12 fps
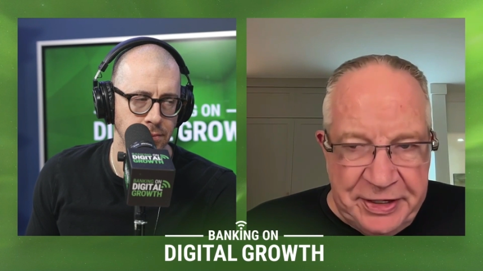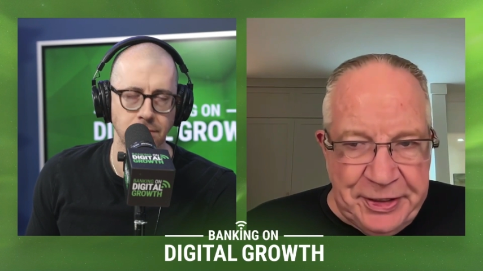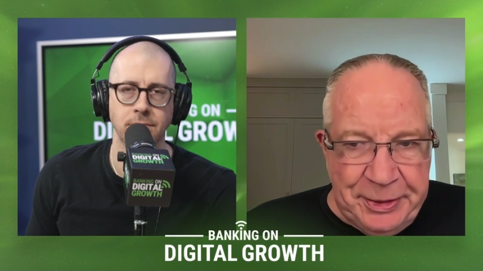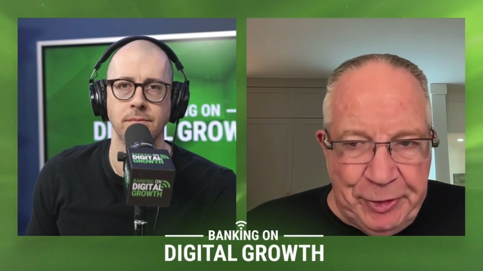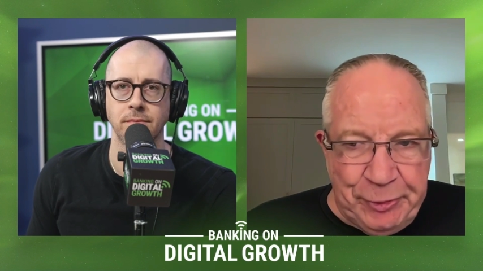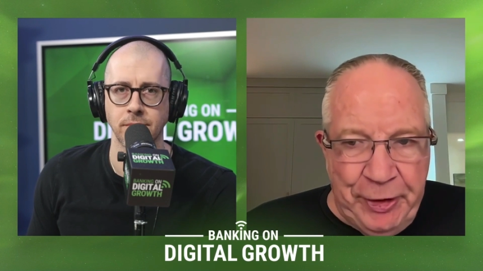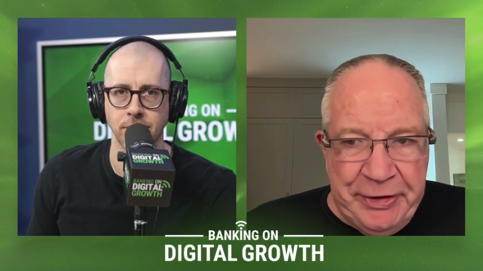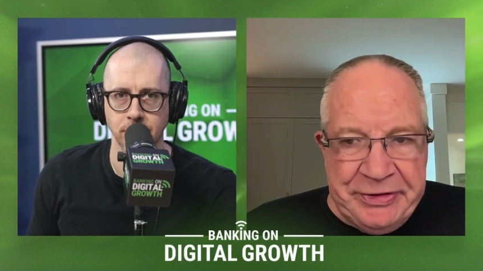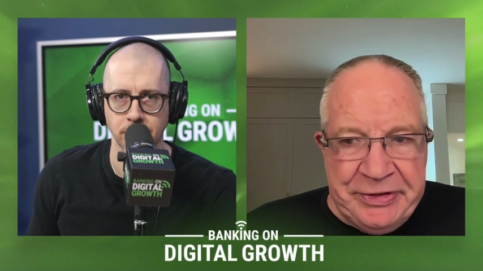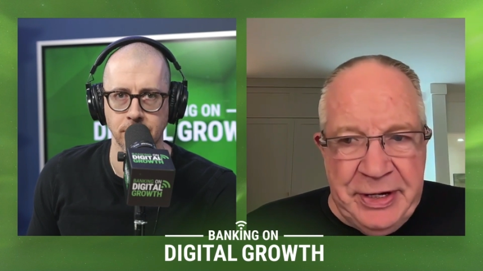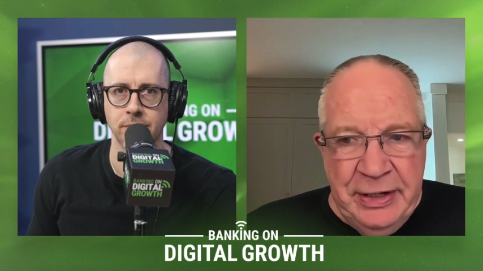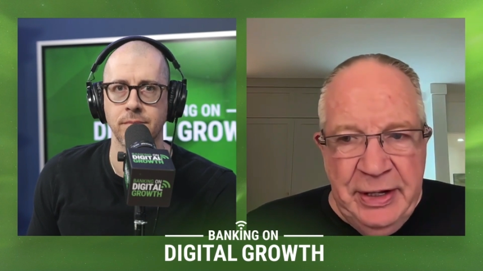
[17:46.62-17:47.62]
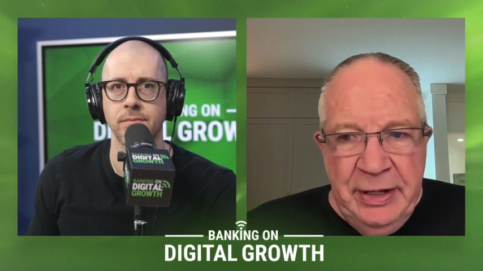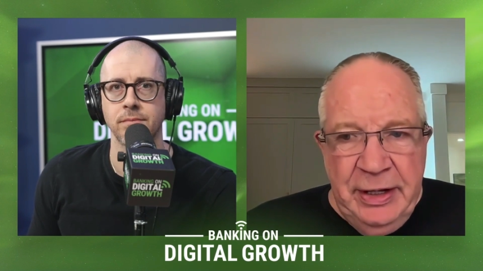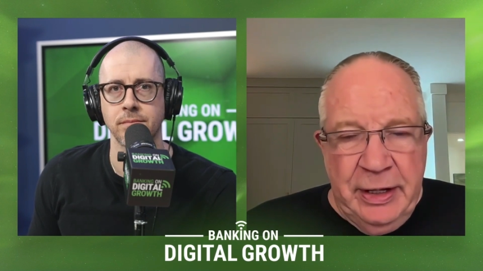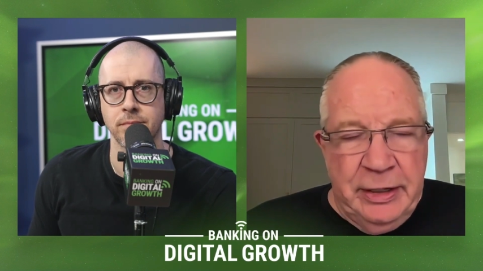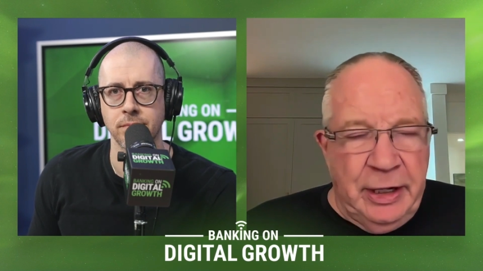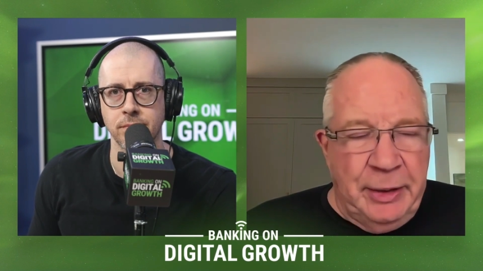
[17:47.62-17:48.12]
Speaker 1: That's number one.
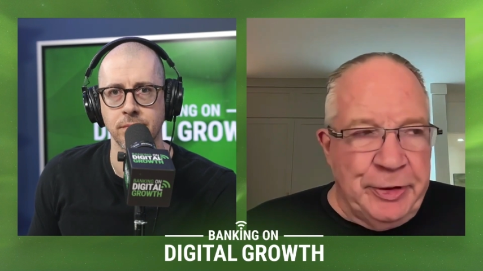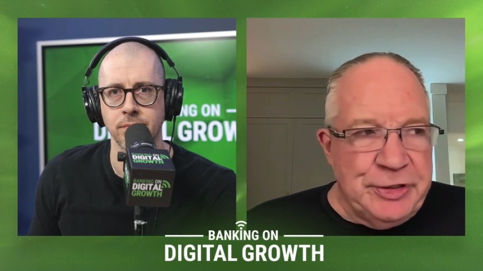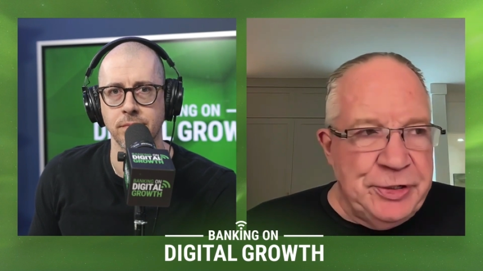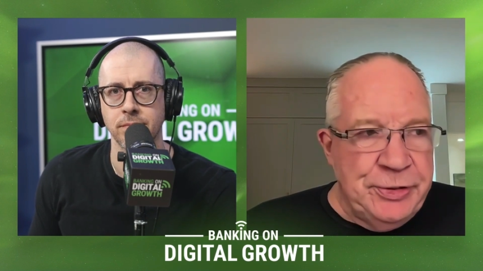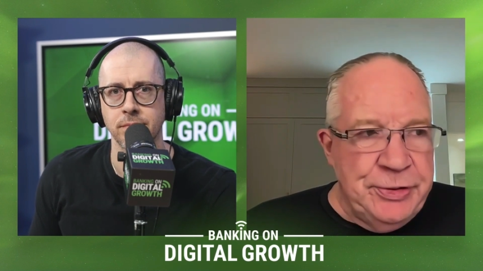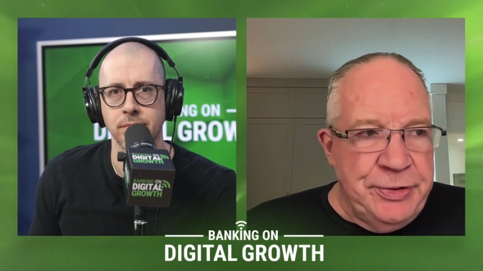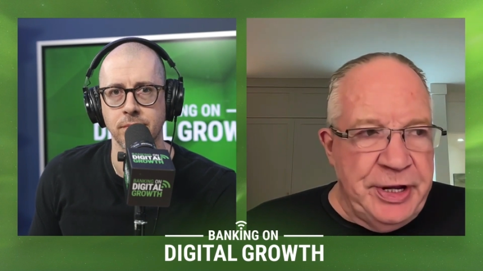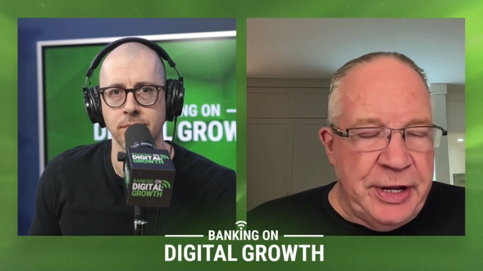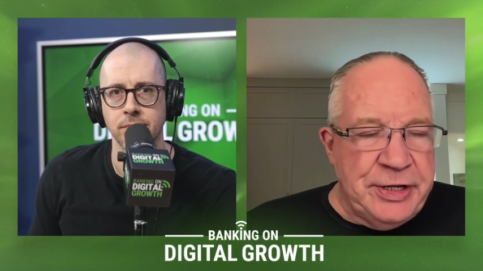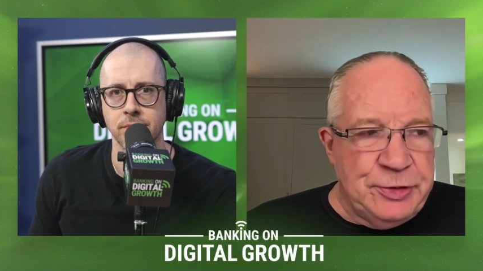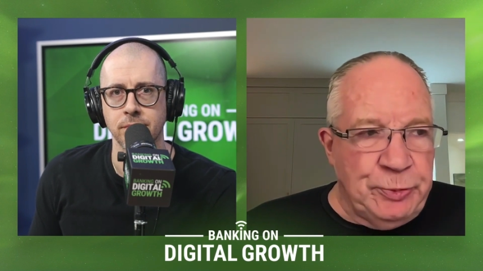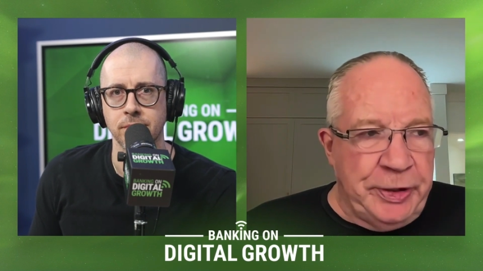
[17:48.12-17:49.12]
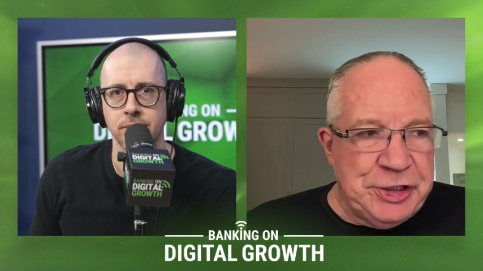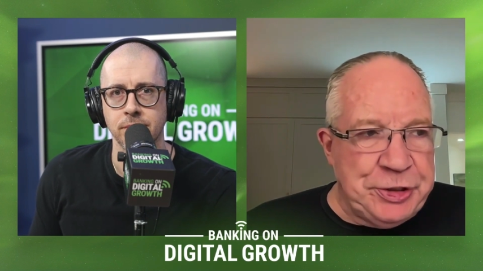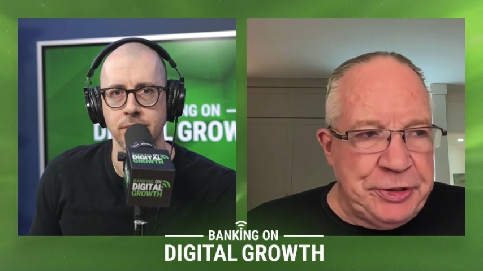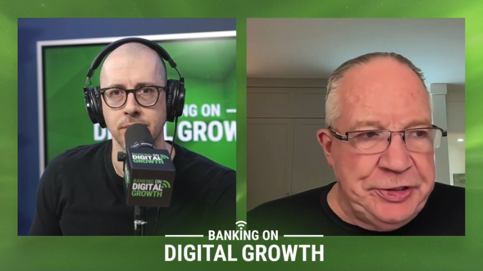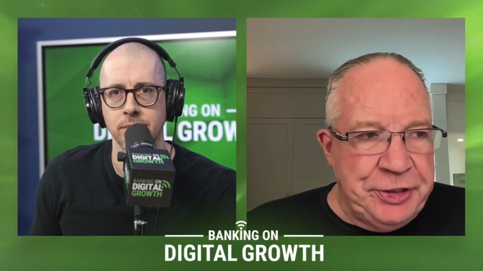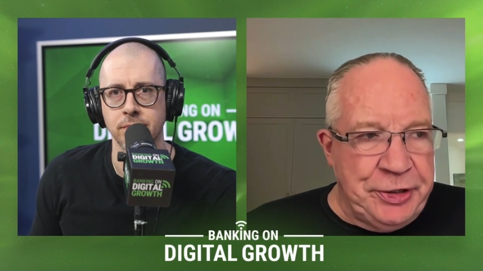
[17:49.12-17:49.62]
And number two is where
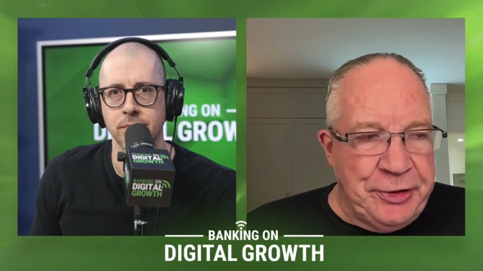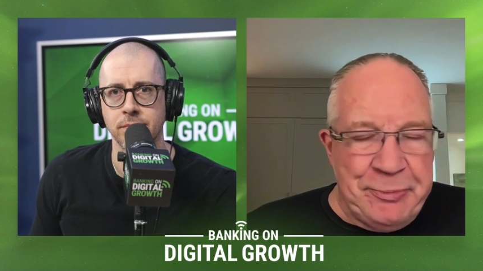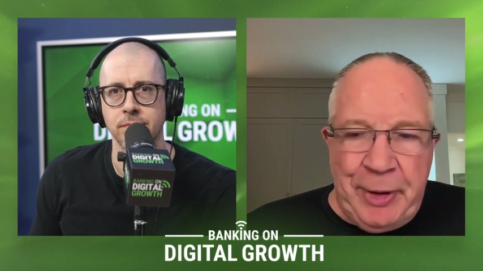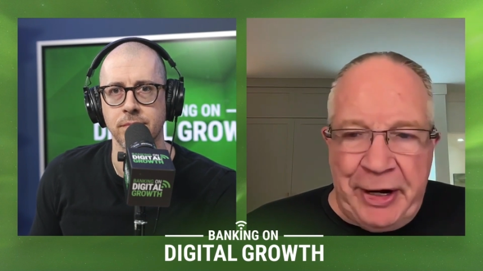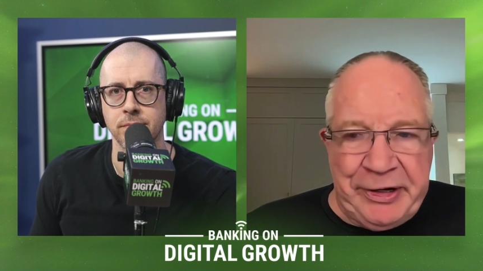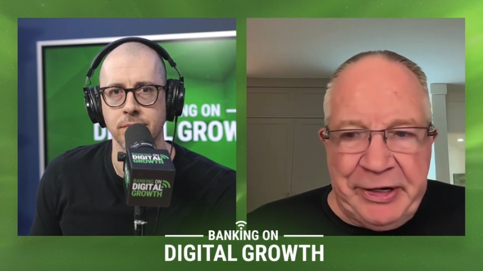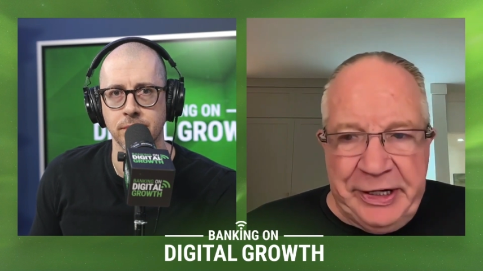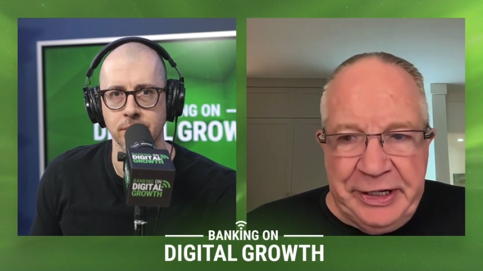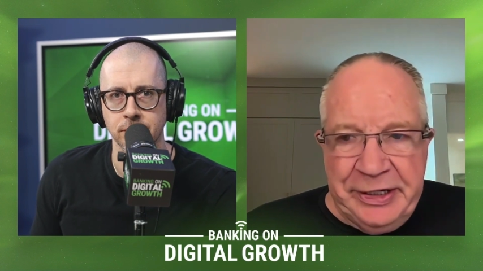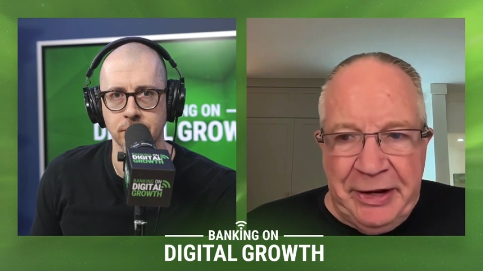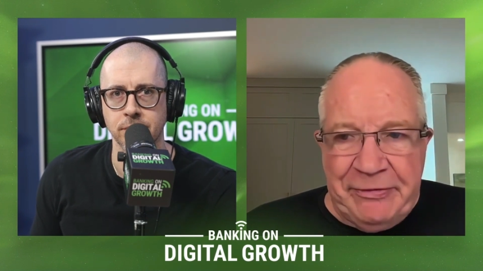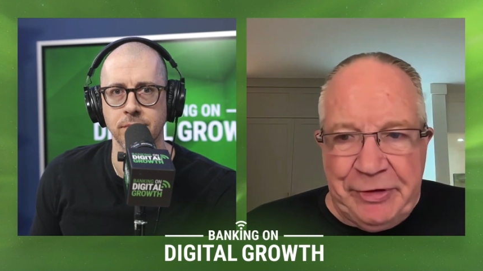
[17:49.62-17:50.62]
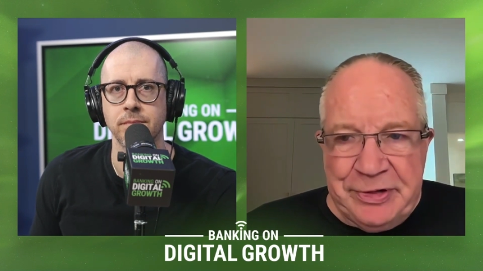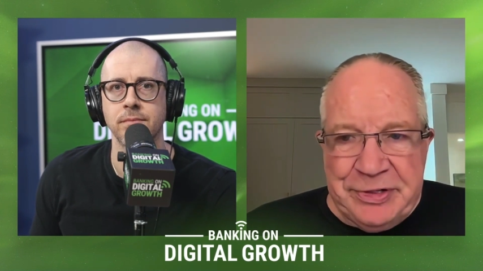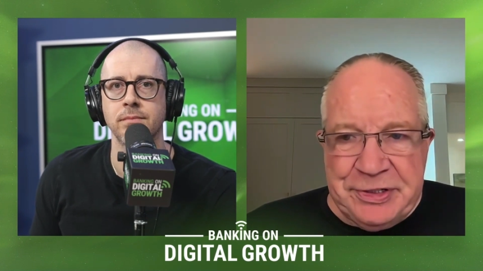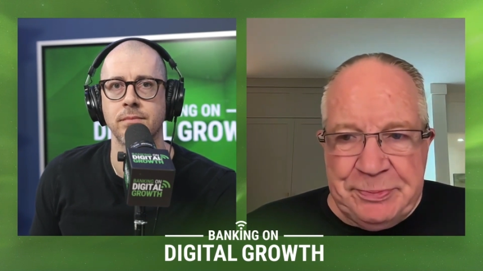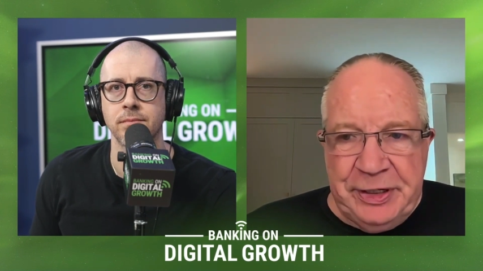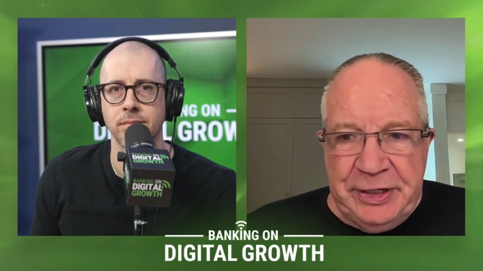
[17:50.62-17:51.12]
should your marketing
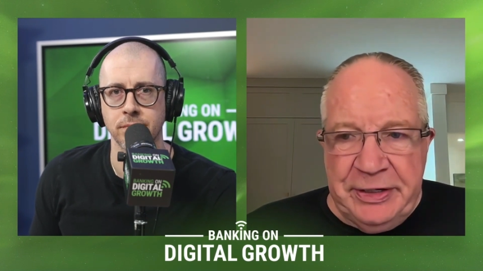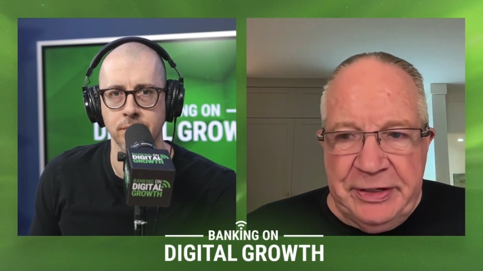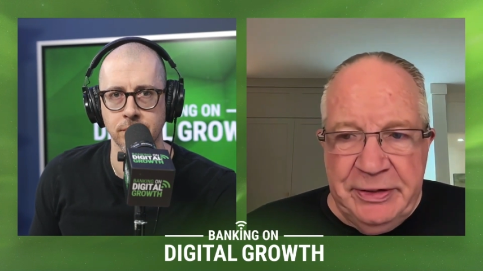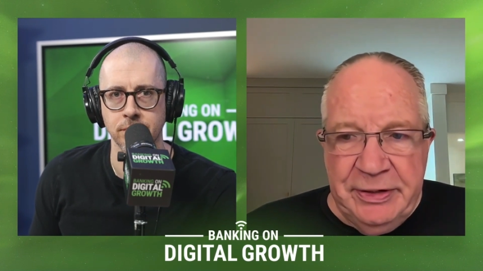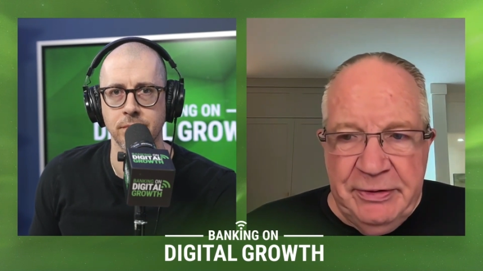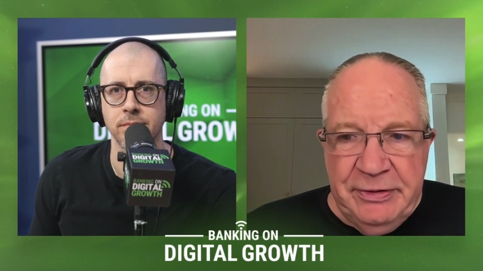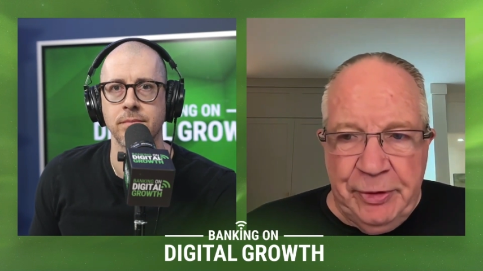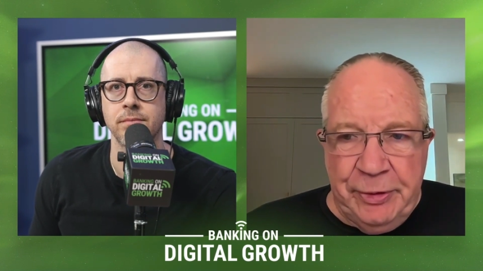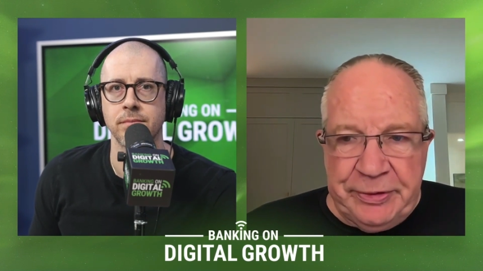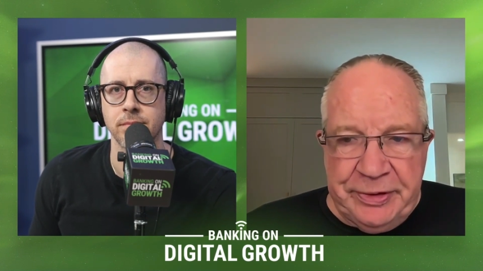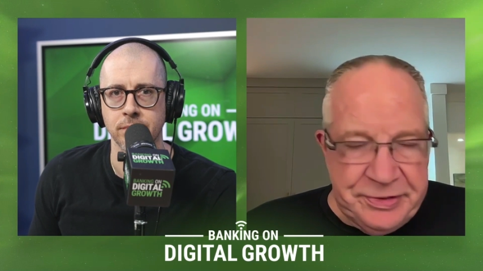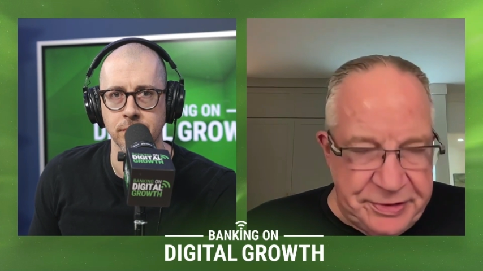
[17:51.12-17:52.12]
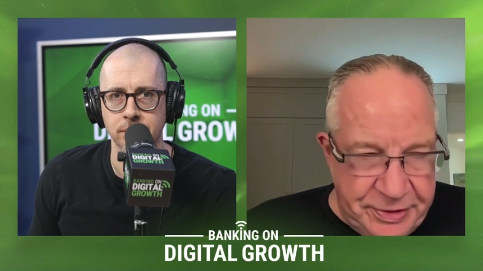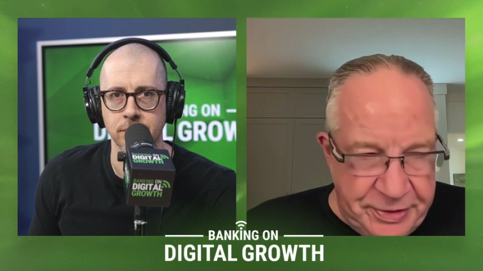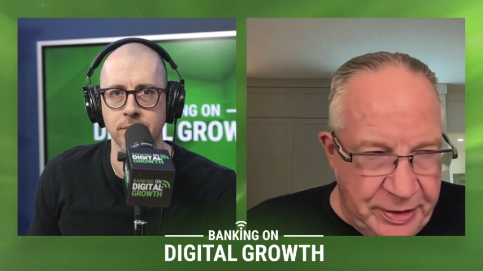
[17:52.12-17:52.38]
efforts be focused?